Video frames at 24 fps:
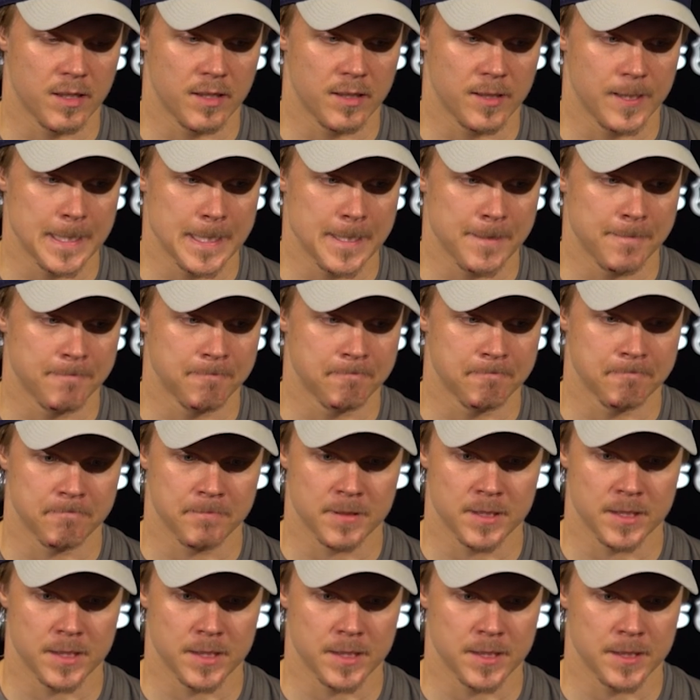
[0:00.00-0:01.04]
and
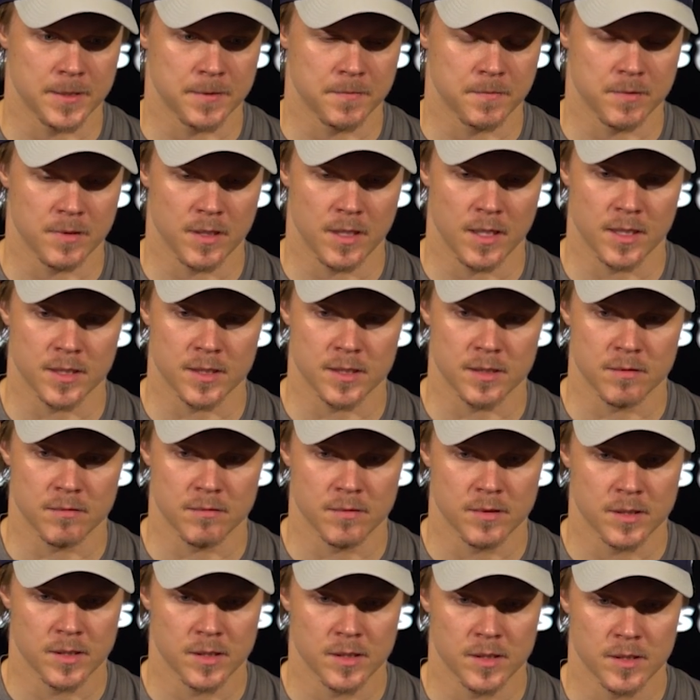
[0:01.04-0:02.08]
last
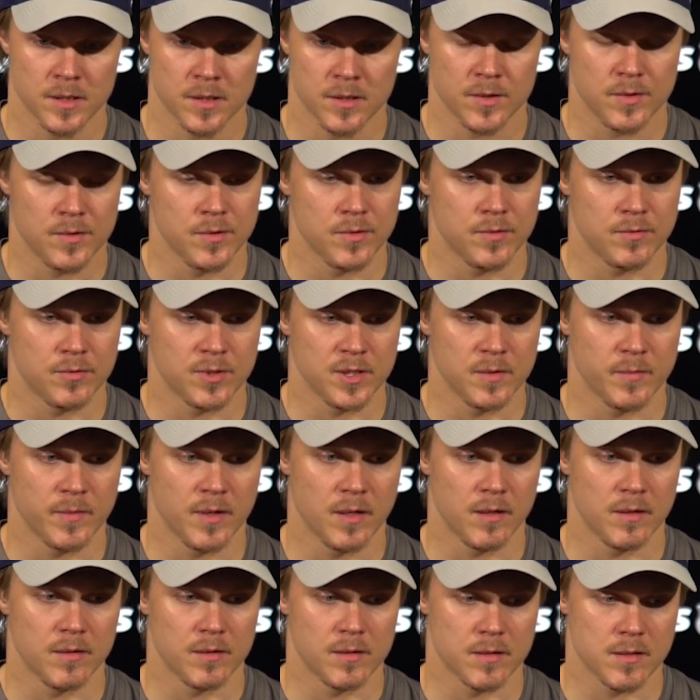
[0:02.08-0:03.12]
2-3
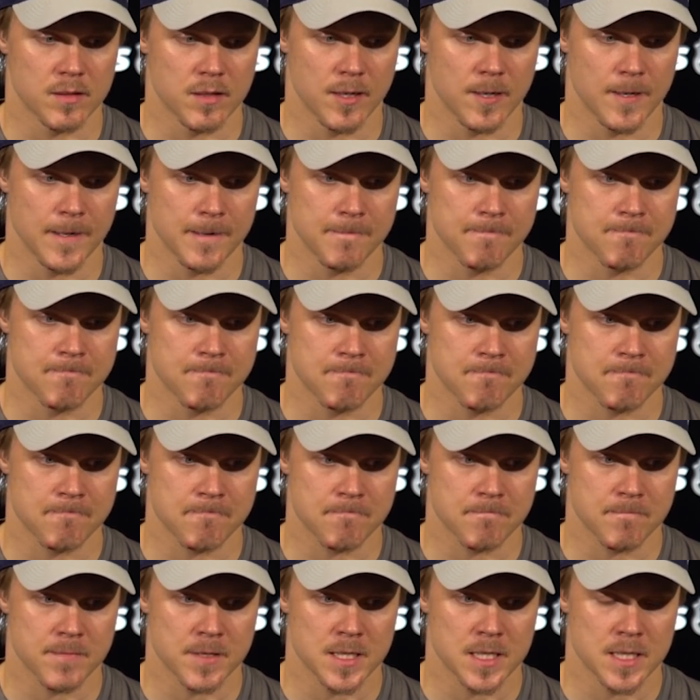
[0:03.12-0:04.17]
months,
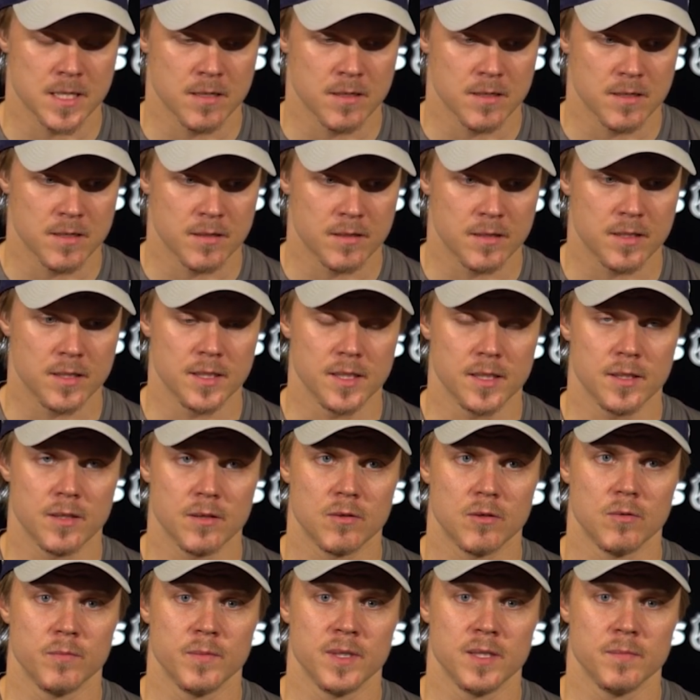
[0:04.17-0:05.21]
seeing the
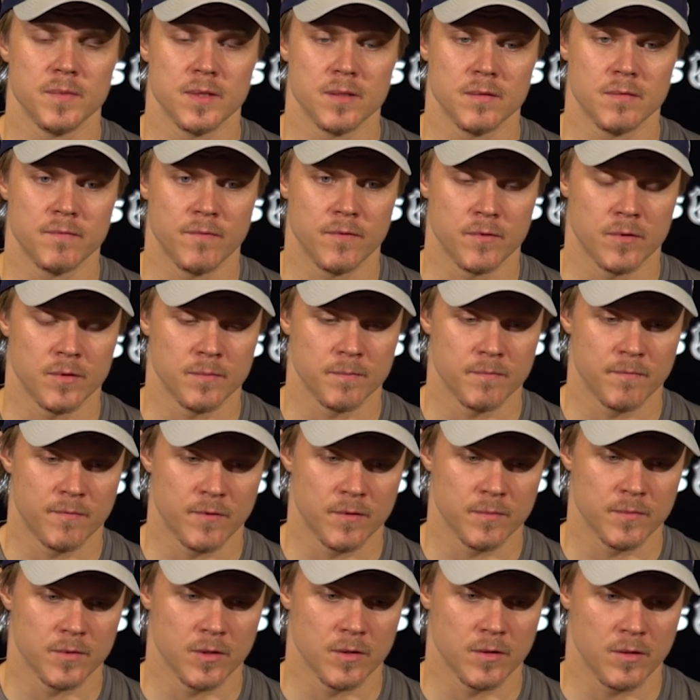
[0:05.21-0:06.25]
commitment
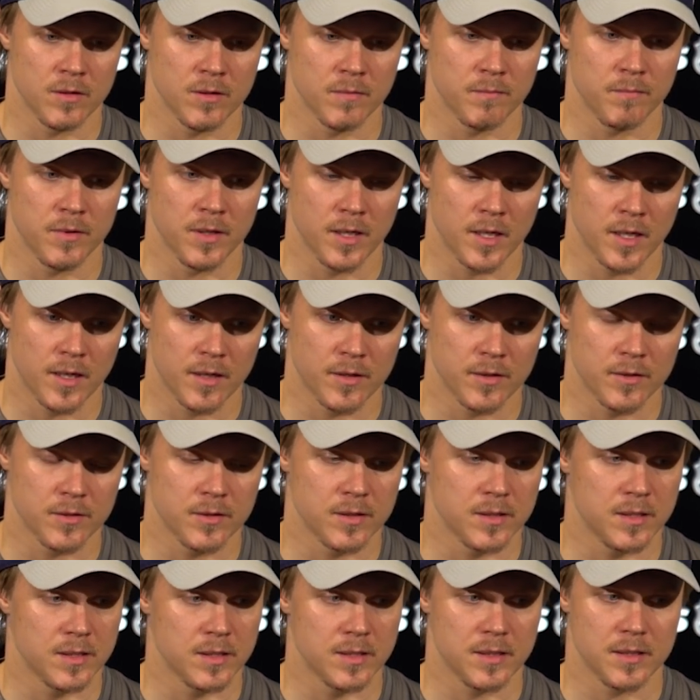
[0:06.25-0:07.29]
from all the
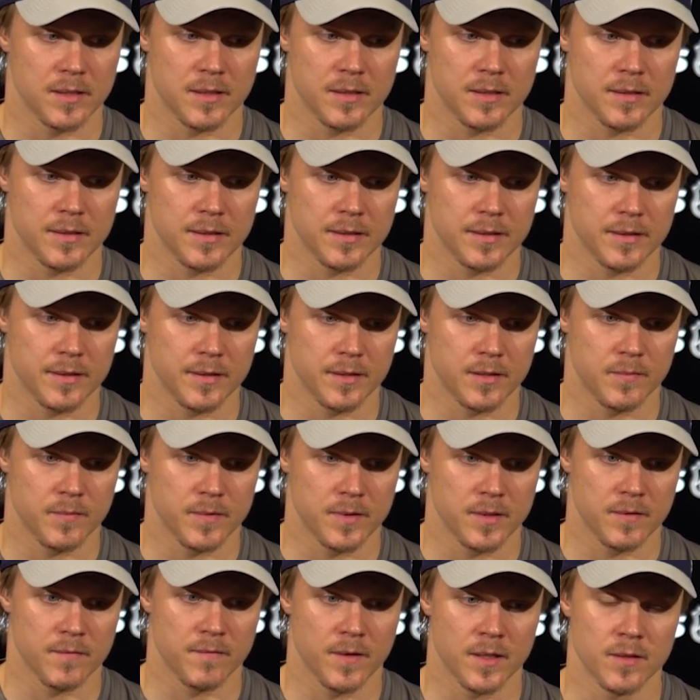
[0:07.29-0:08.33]
players, and it's
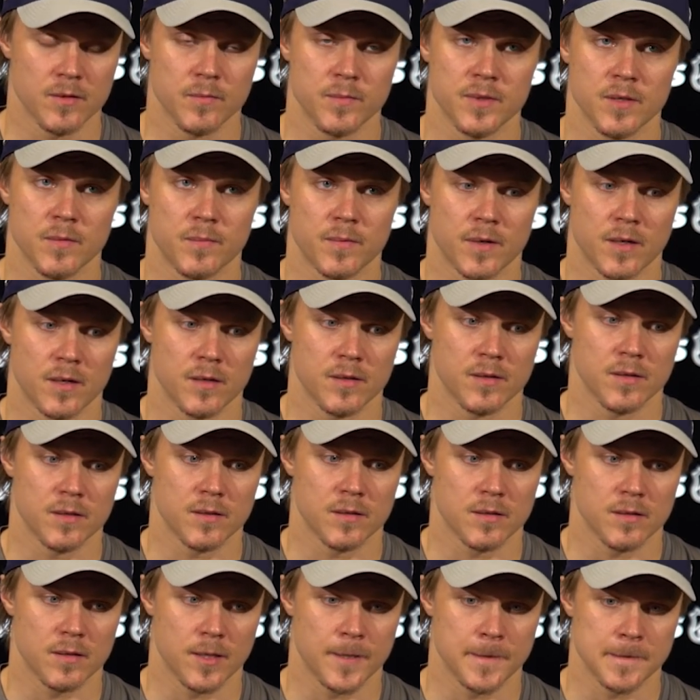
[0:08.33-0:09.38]
been fun to be a part of
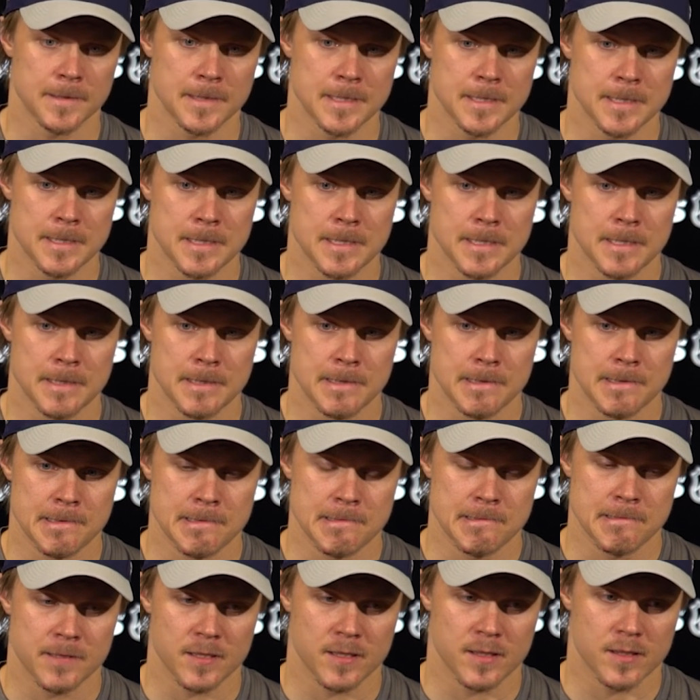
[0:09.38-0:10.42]
this
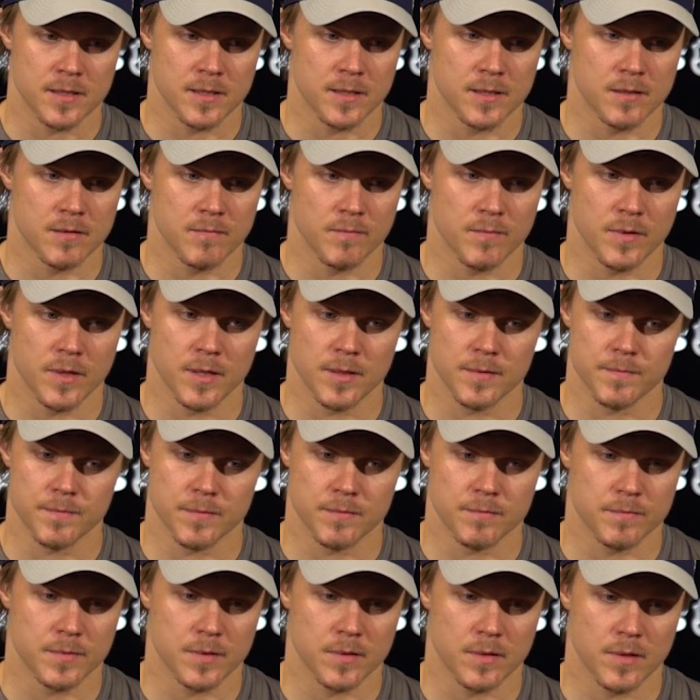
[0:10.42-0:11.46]
season. But
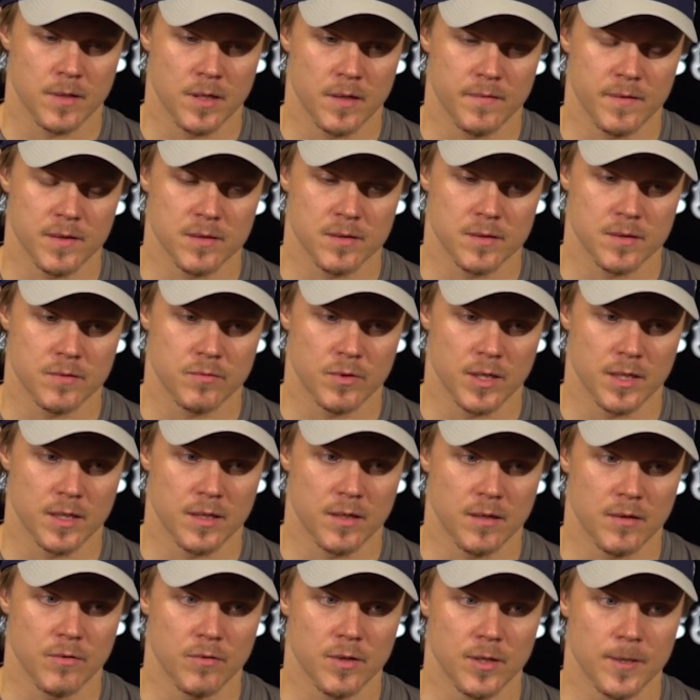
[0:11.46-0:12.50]
obviously, right
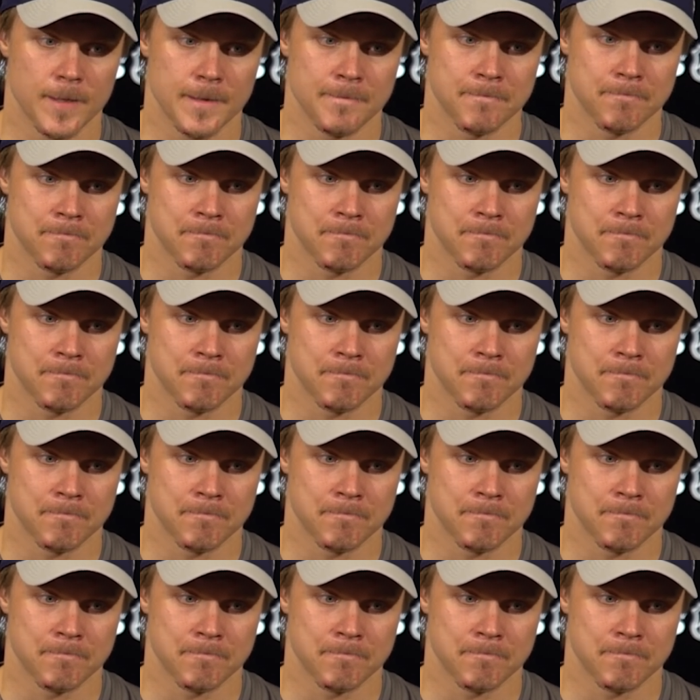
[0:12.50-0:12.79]
now,